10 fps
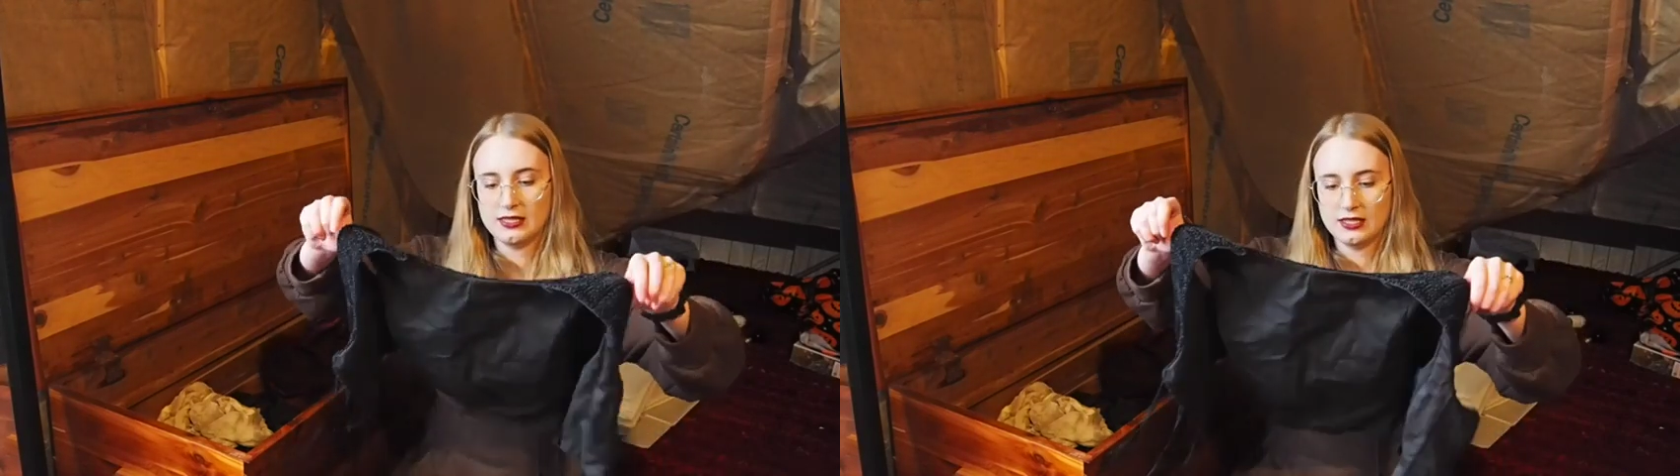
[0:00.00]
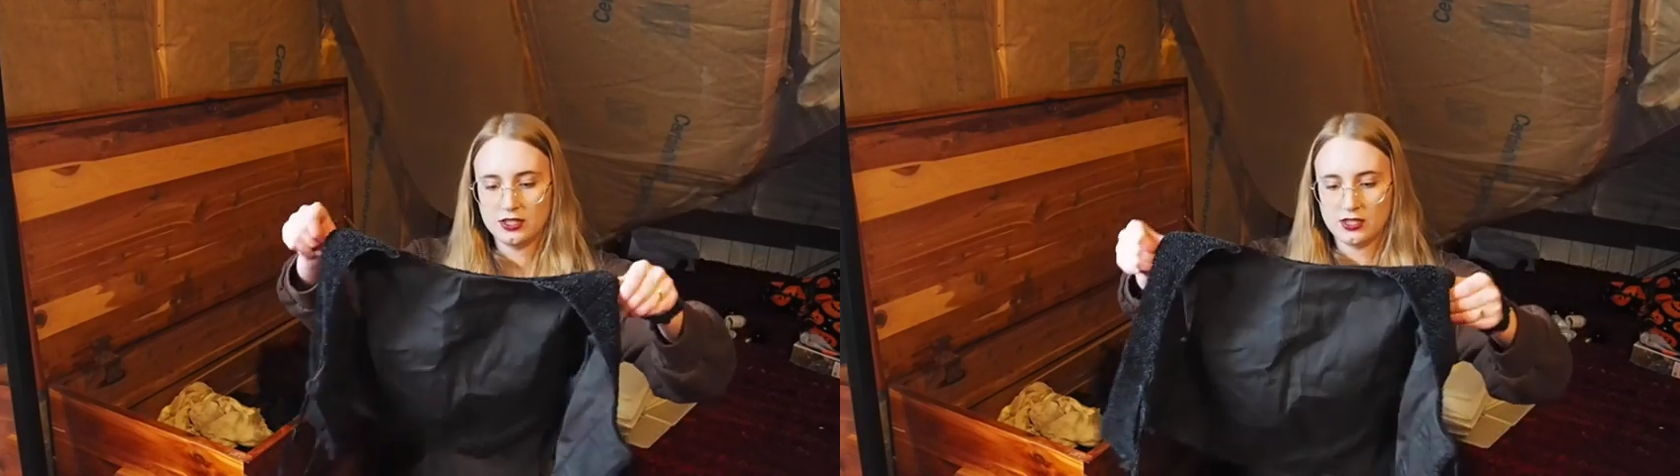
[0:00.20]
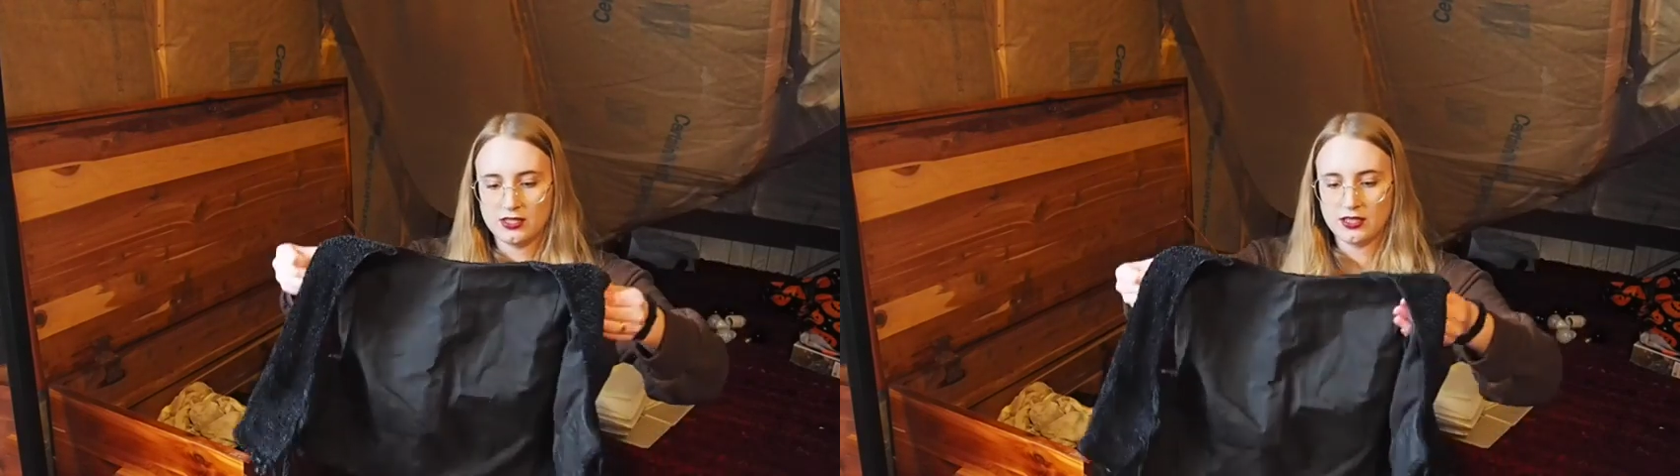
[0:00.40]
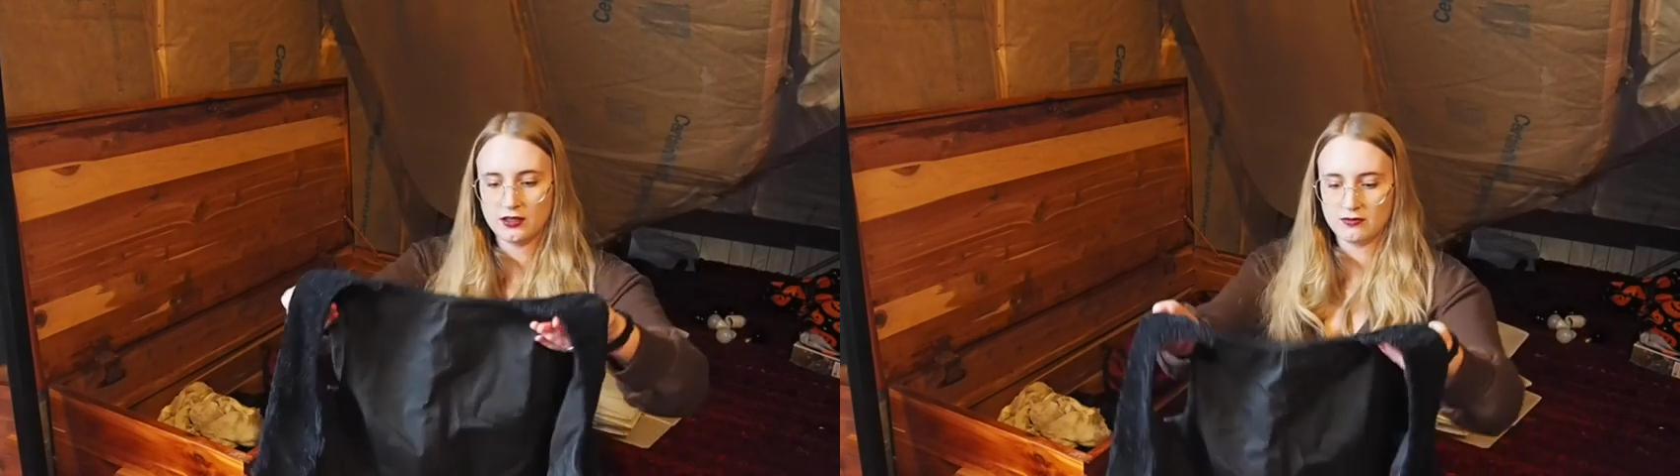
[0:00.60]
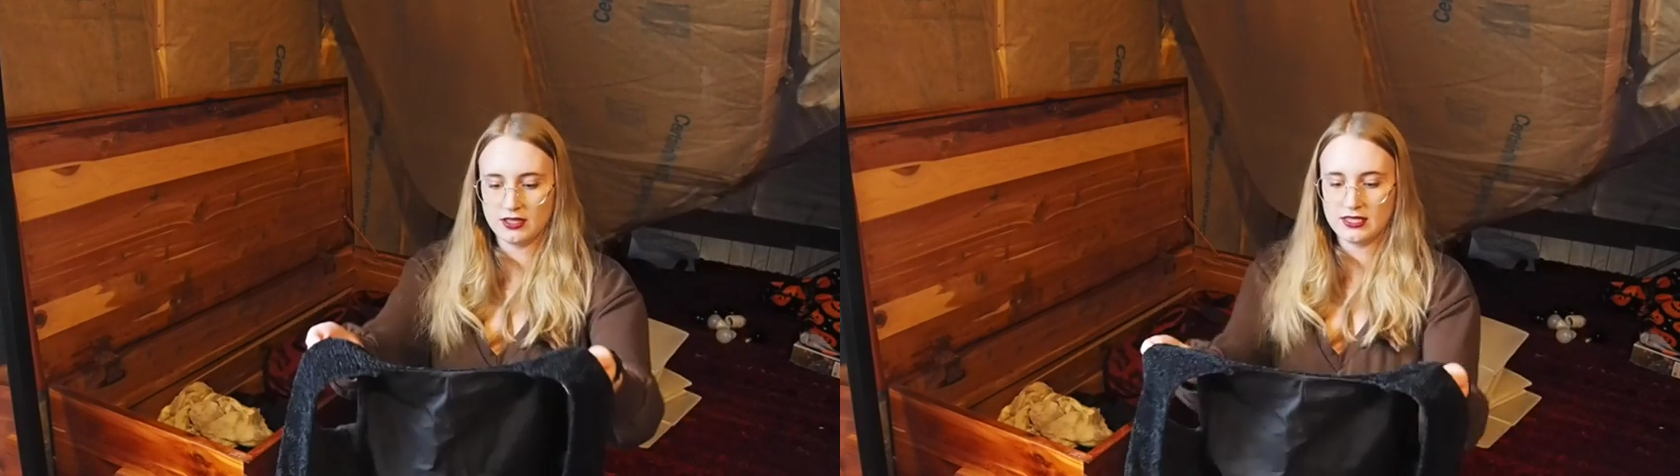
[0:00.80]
It's just like a really